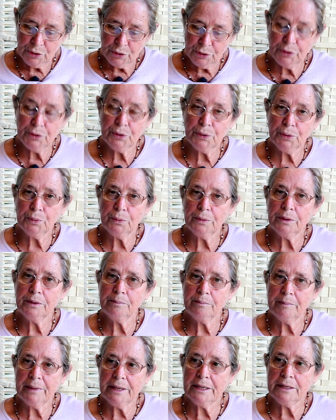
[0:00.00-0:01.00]
you will
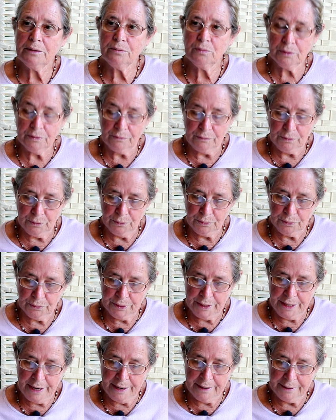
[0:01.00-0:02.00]
meet with
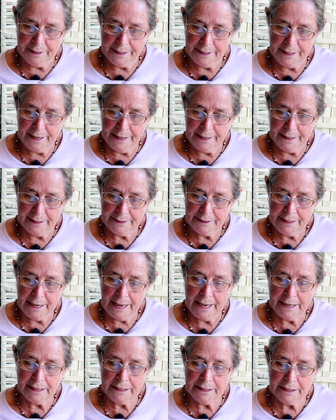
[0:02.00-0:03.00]
Lord Narayan
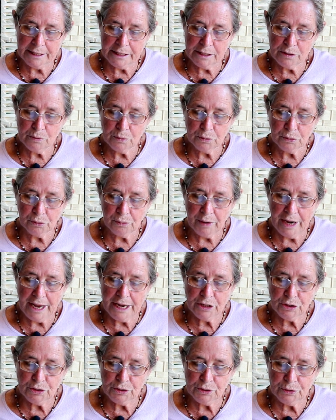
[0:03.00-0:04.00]
and he will
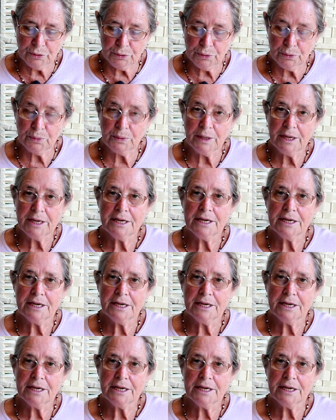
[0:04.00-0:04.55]
grant you